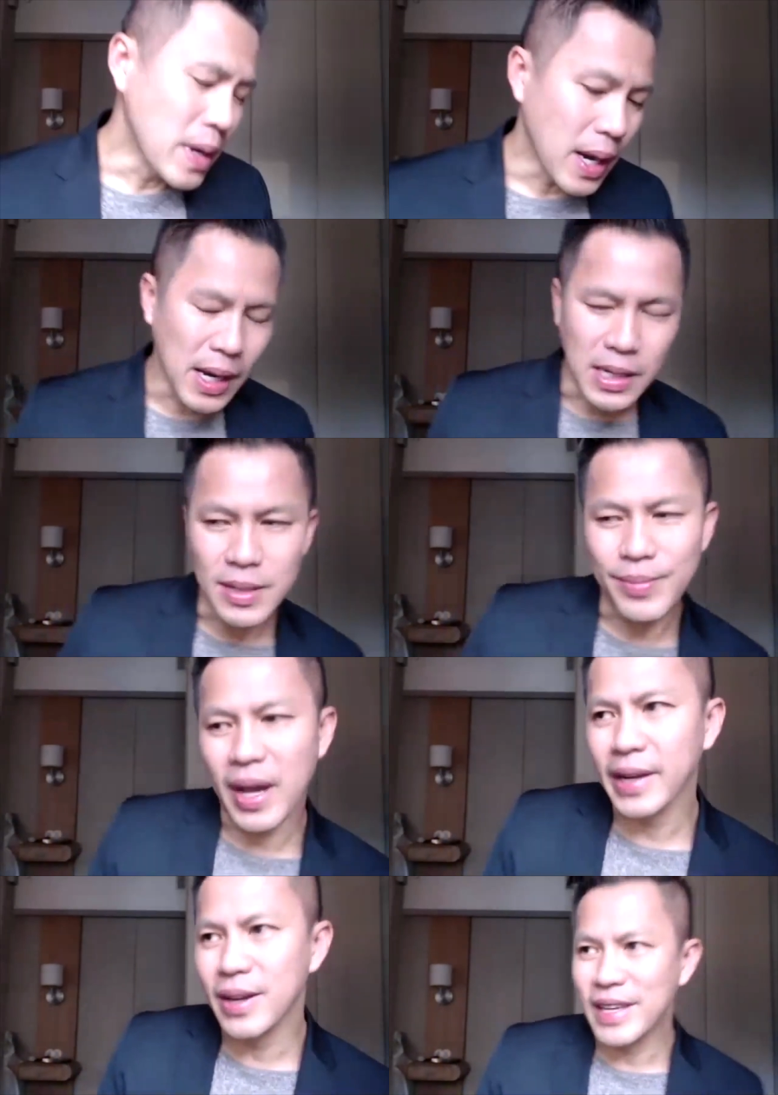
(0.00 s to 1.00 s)

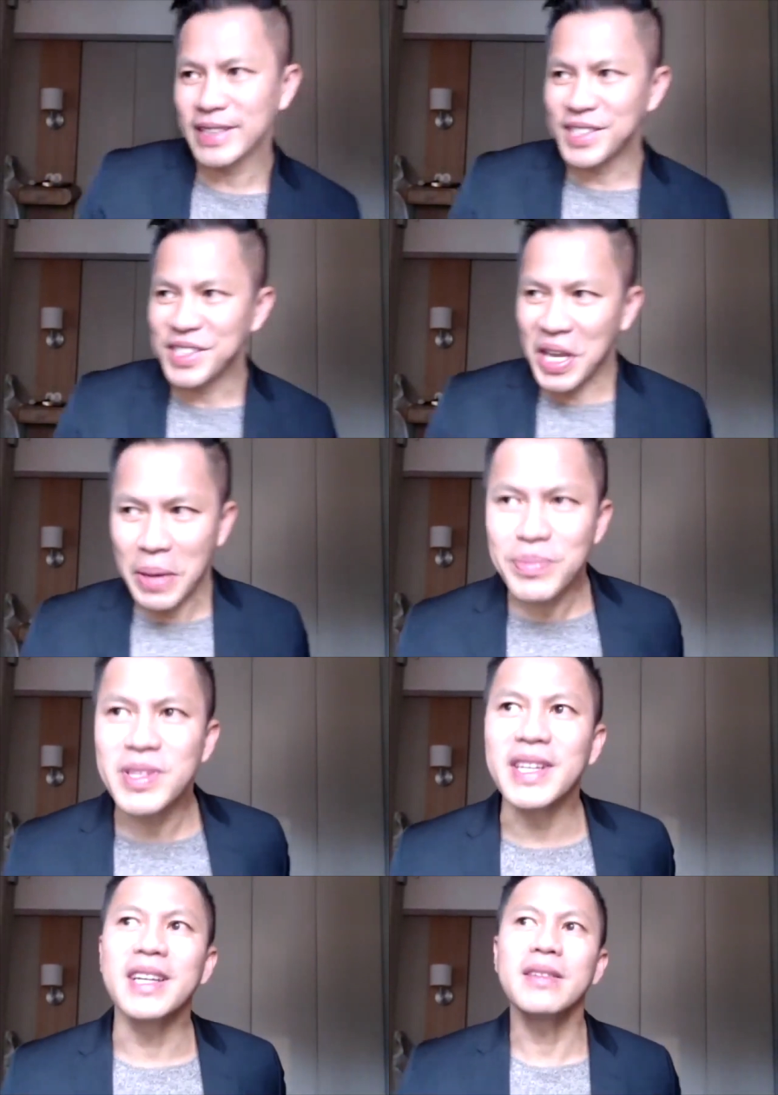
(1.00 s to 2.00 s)
I know that's
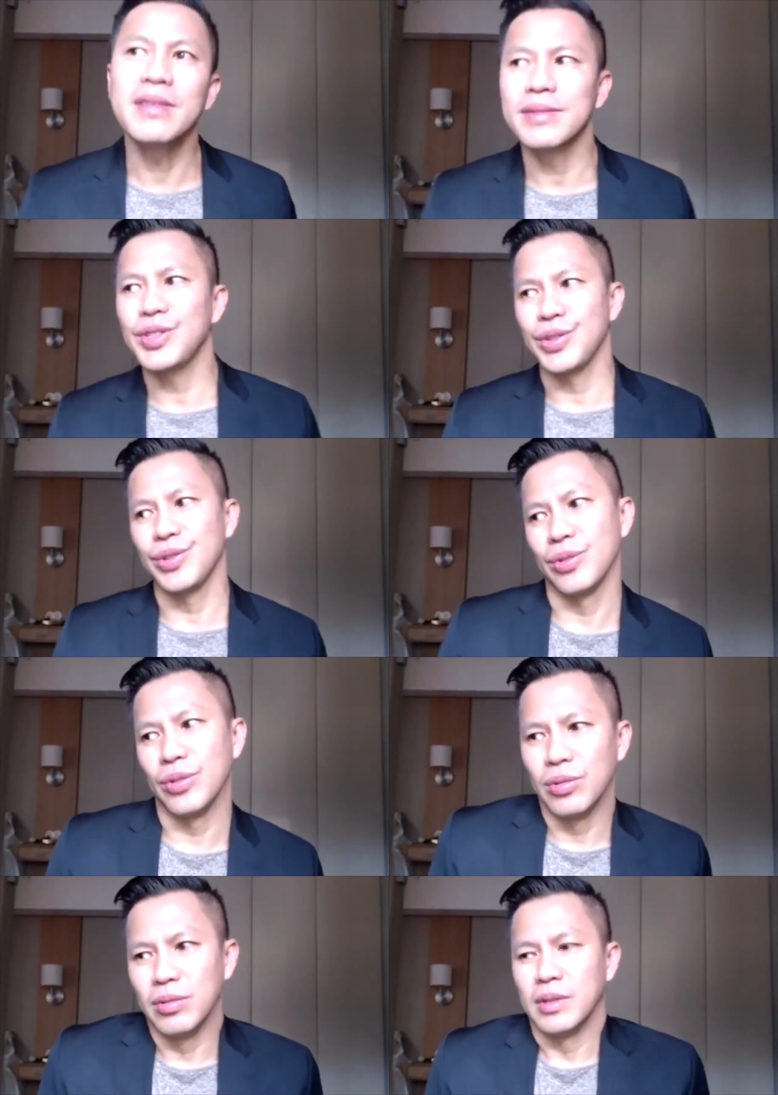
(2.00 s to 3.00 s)
tempting
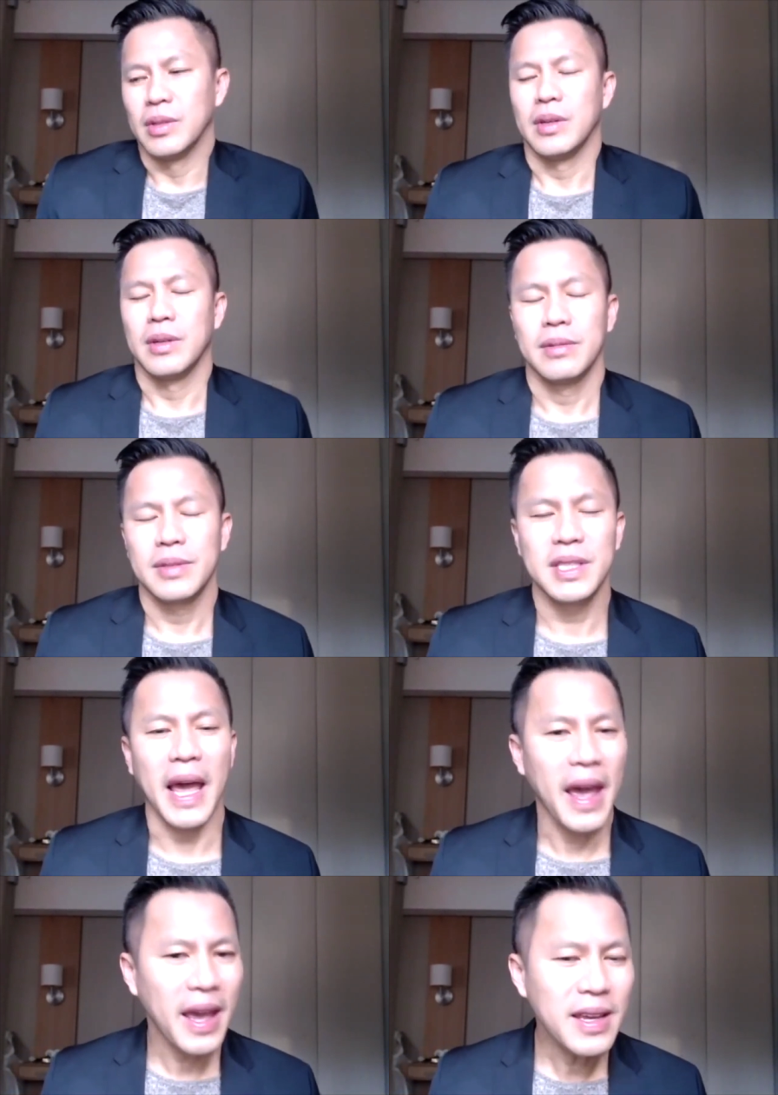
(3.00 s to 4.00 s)
to
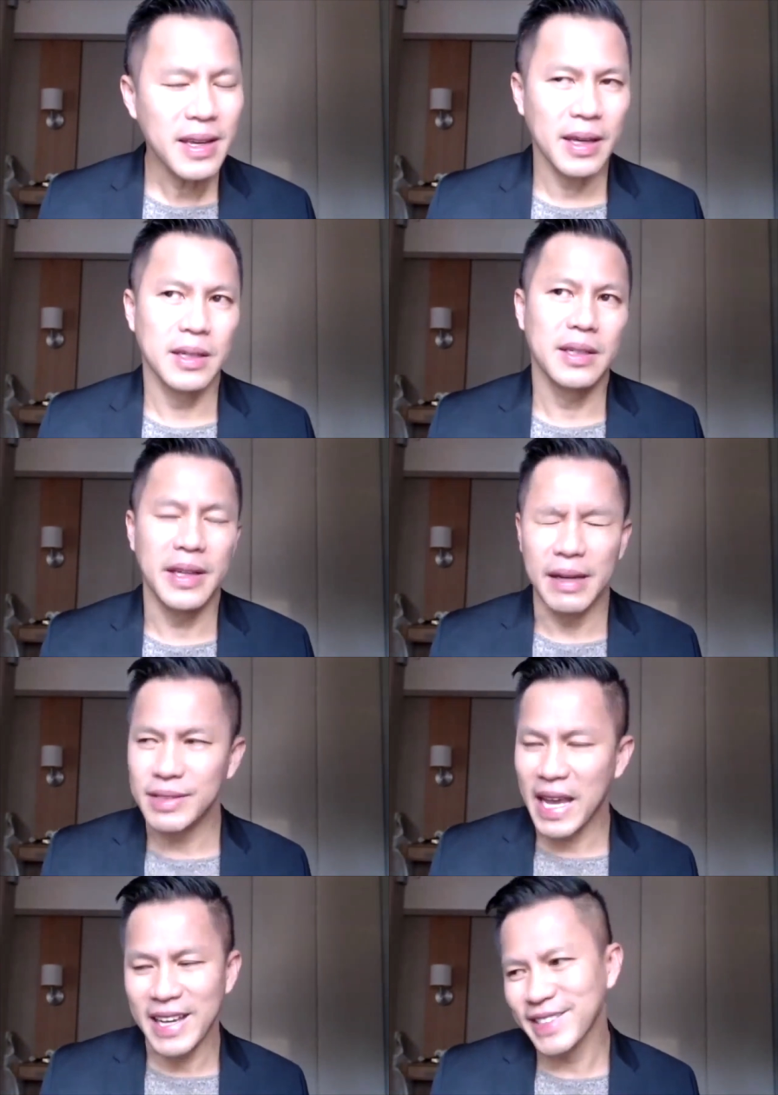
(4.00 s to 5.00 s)
say, and I was
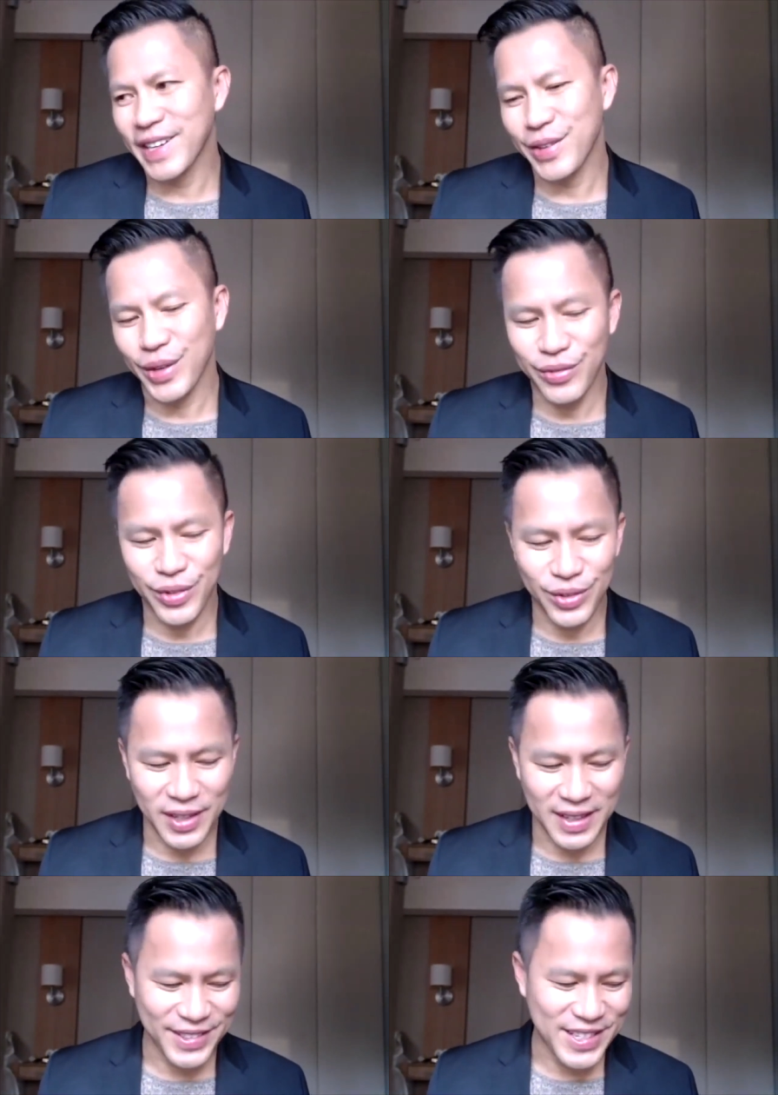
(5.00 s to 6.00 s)
asked in another interview the
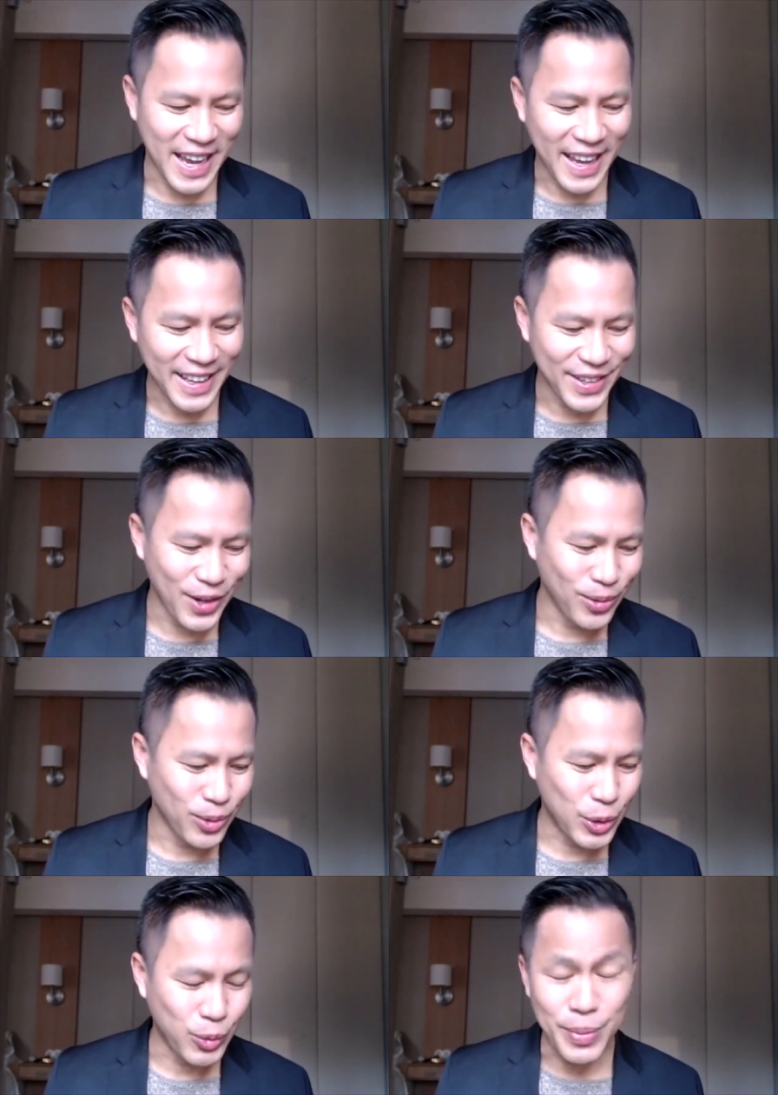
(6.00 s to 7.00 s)
other day,
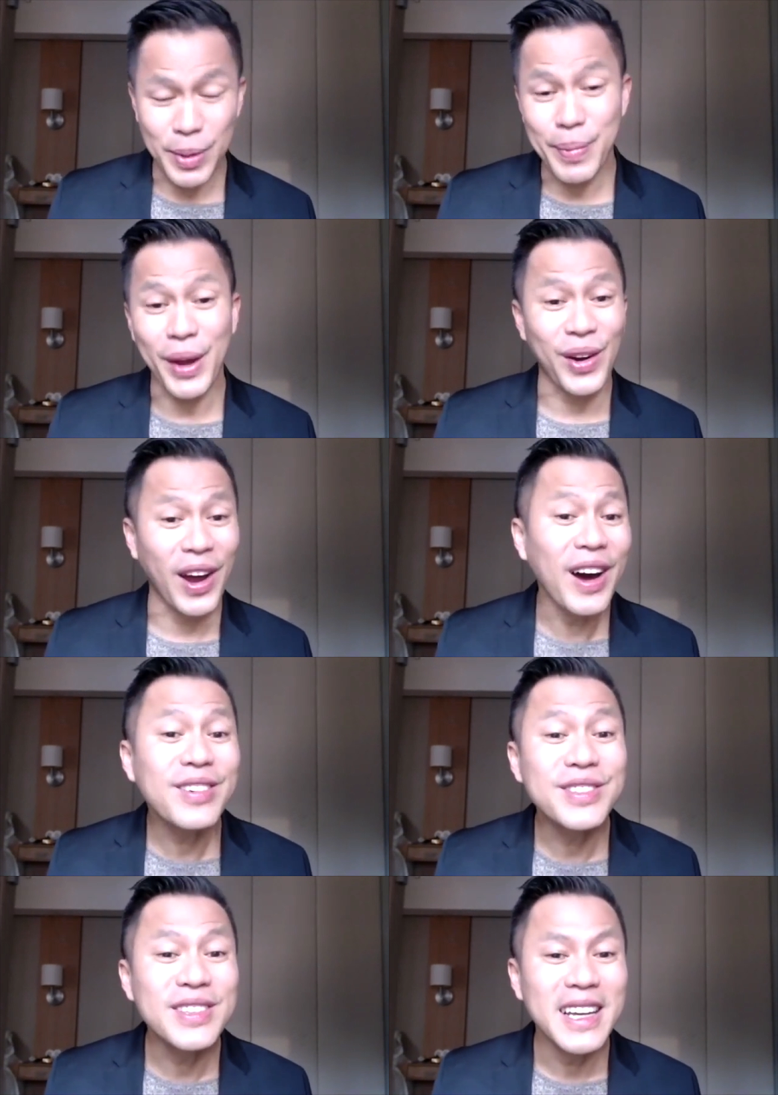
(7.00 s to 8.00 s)
would we be better off
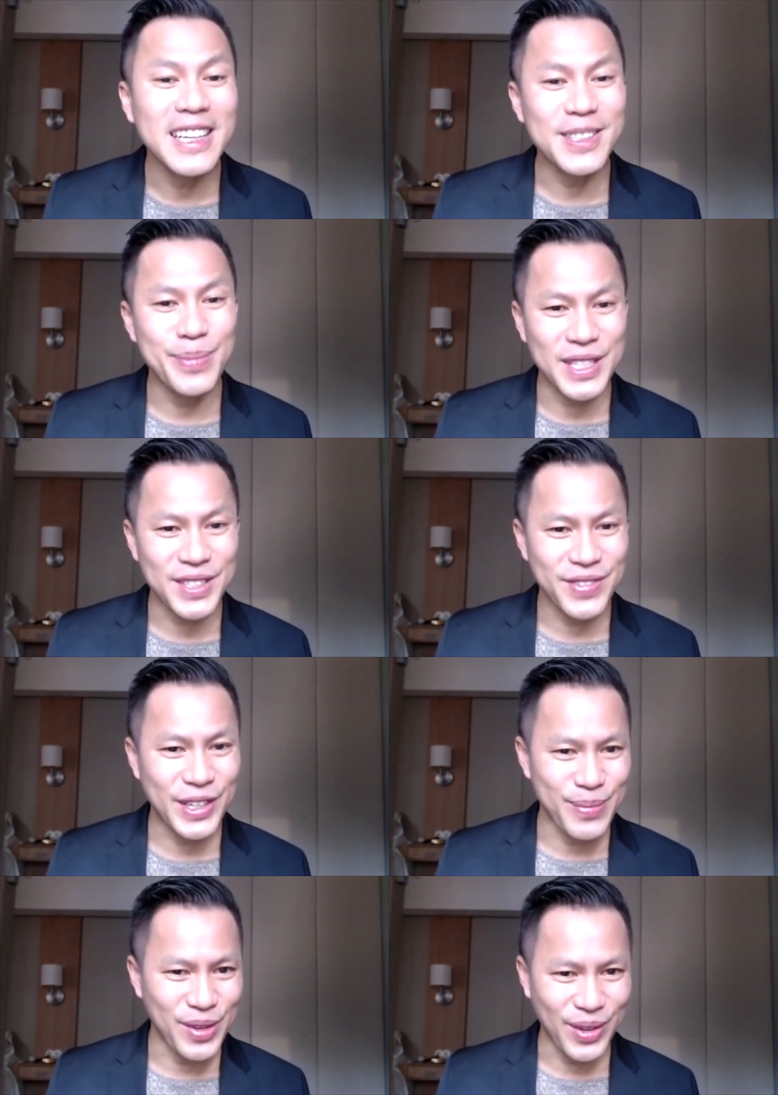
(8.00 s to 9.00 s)
as a BSV
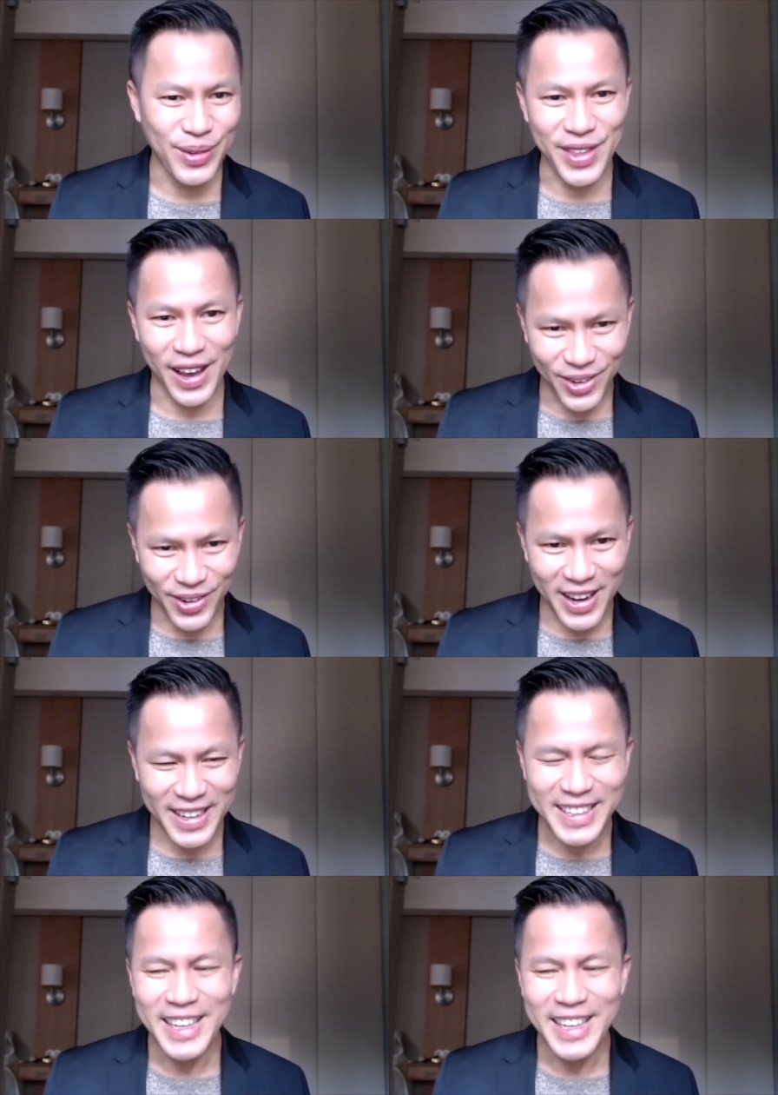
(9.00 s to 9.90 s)
community without Craig?